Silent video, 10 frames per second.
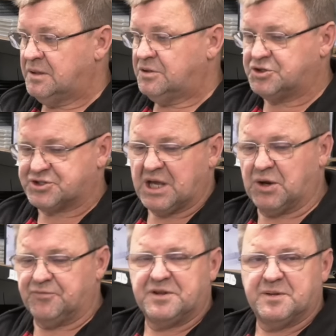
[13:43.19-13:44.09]
You start
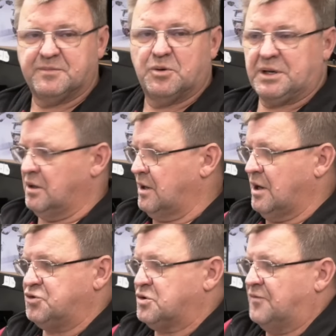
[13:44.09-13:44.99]
off in the morning, like I
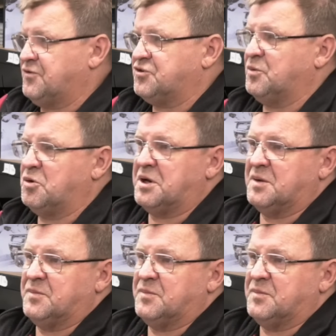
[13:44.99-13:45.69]
took off this morning